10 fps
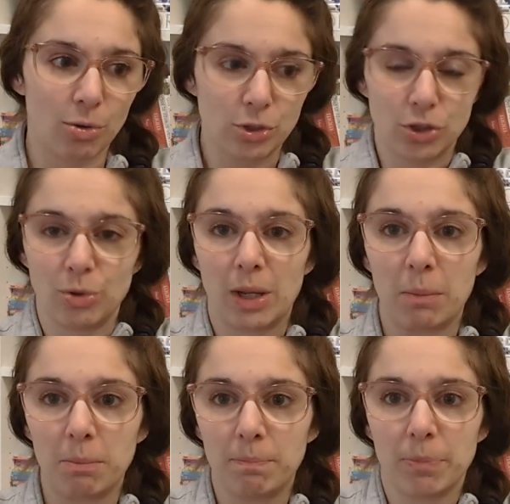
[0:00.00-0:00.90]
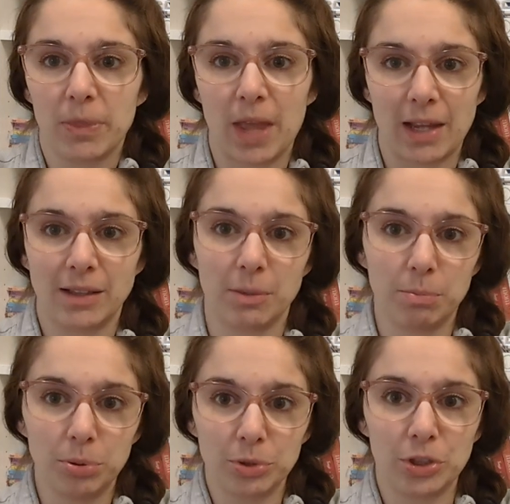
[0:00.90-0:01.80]
shooting like the
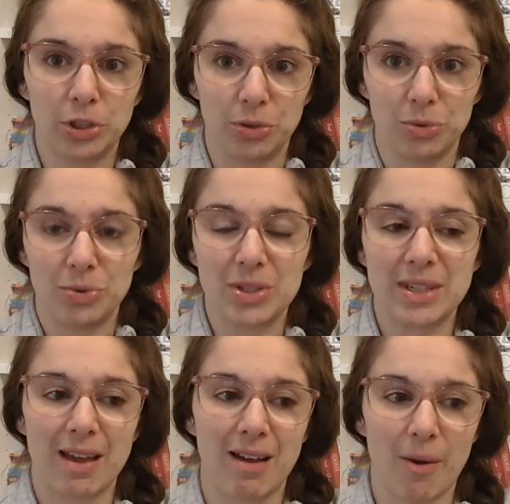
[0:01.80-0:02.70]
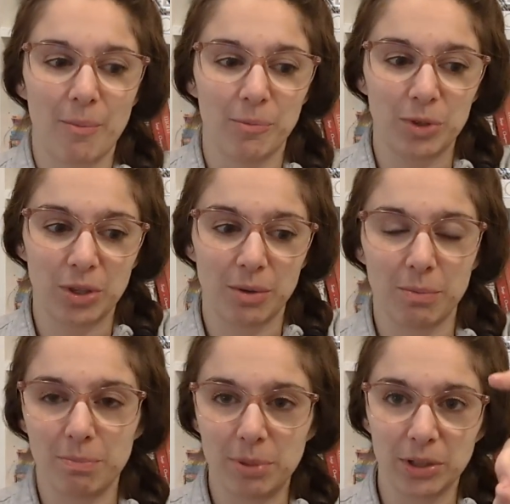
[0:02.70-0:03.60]
pool cues with the
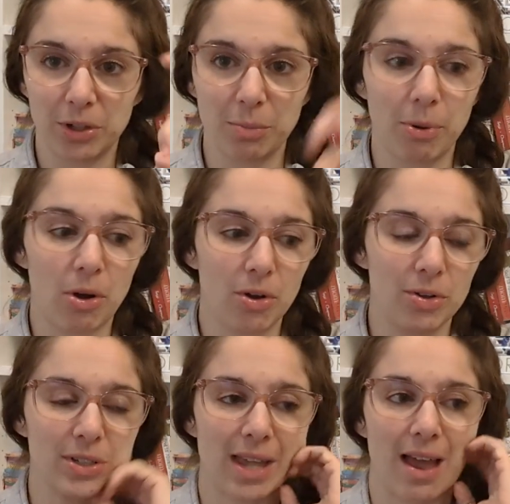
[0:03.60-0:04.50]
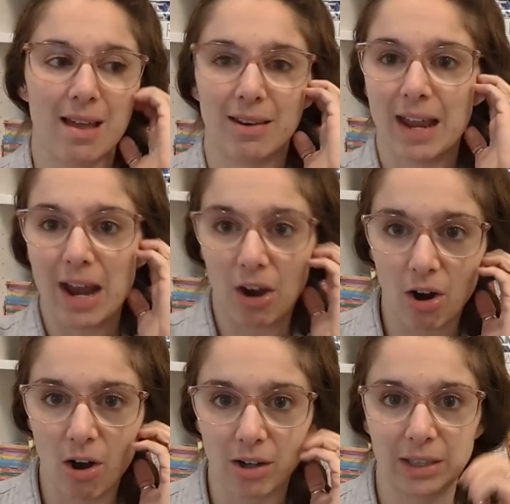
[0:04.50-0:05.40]
billiard balls and
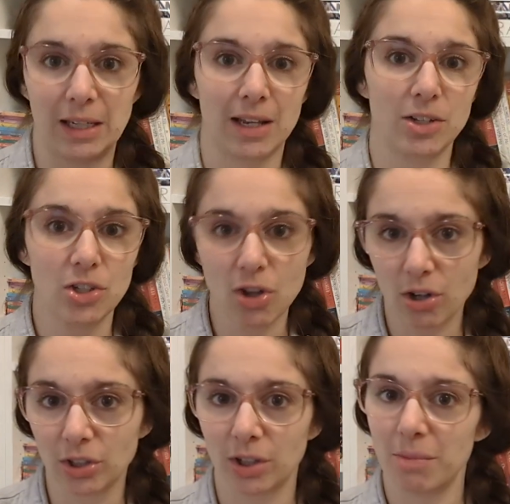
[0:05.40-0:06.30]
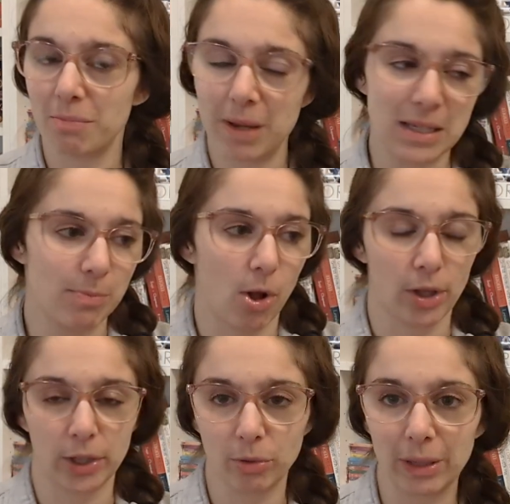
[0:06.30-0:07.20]
air hockey and soccer and baseball
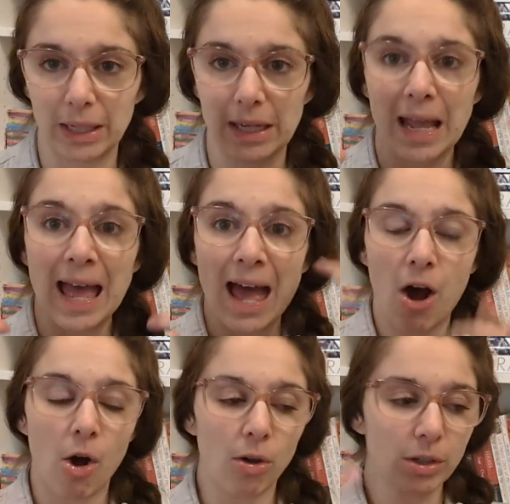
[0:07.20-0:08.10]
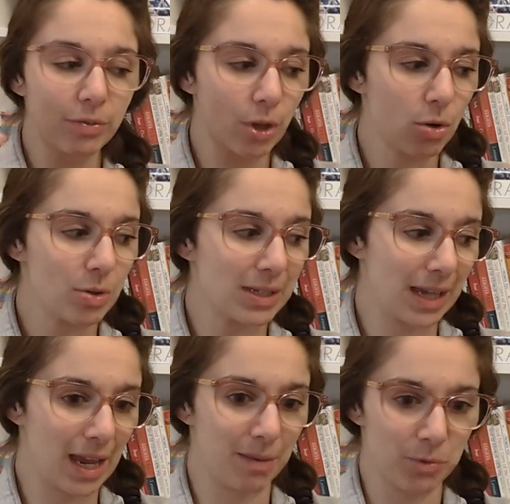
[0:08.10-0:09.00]
and cricket. All of those
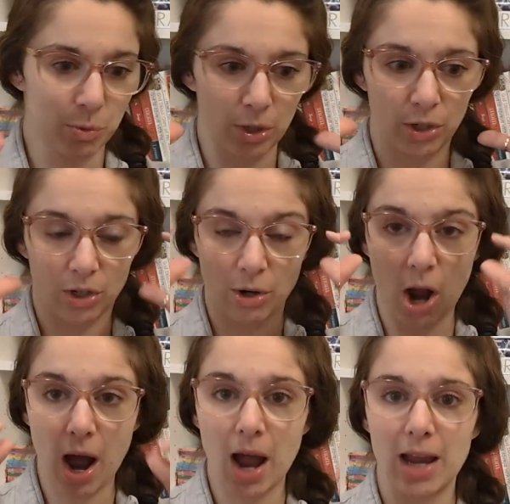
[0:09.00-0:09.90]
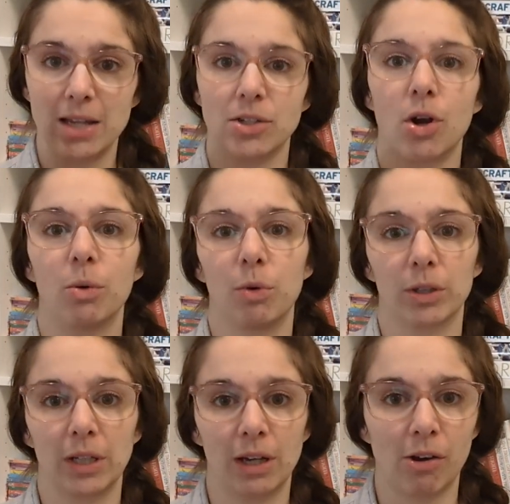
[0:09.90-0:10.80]
games where your eyes are
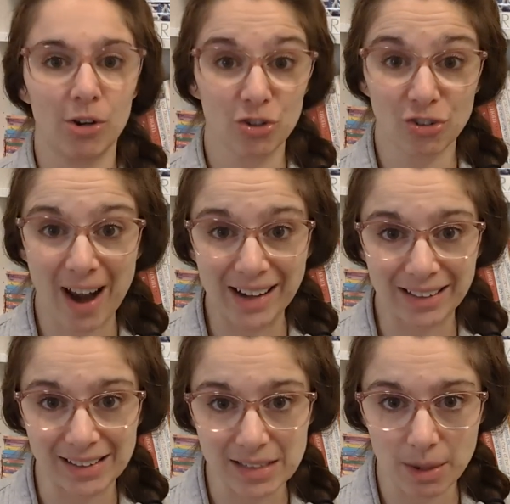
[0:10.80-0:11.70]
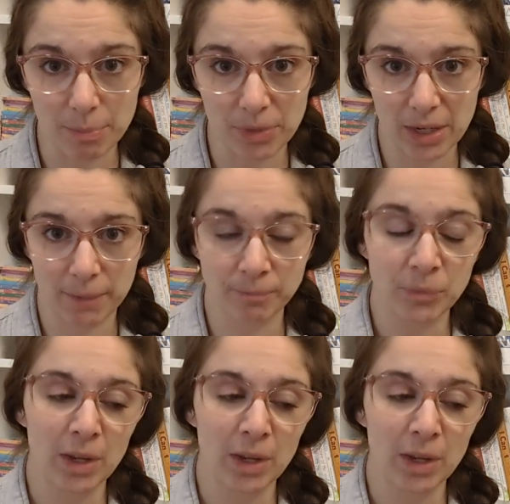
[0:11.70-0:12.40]
working on tracking something